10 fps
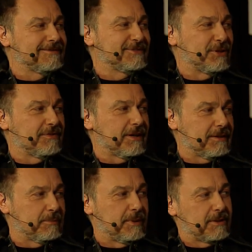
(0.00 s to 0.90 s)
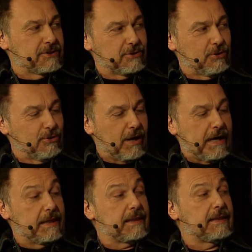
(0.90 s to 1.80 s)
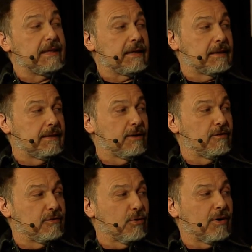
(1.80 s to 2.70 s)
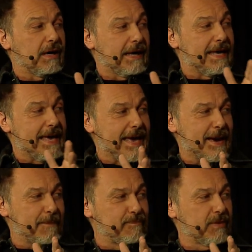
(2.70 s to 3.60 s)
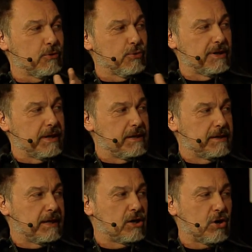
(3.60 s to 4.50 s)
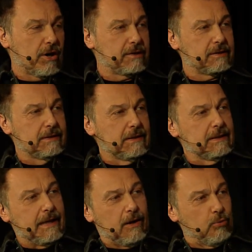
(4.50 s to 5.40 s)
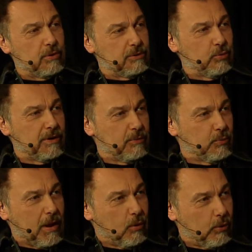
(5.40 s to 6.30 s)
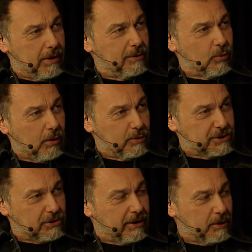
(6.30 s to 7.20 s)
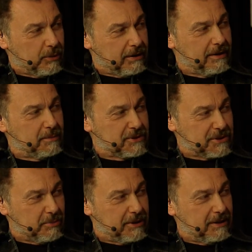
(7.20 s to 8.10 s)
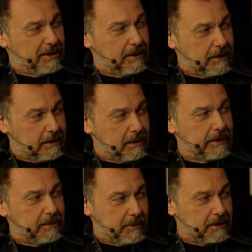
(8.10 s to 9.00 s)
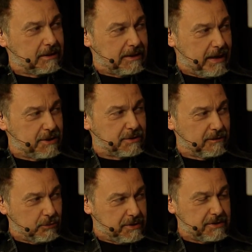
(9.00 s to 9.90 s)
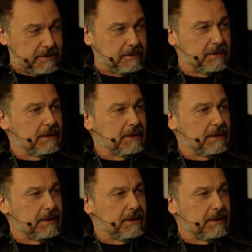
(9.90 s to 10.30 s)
development. So I think, therefore I am. René Descartes. Now, while we're starting with him as the beginning of the Enlightenment and the age of reason,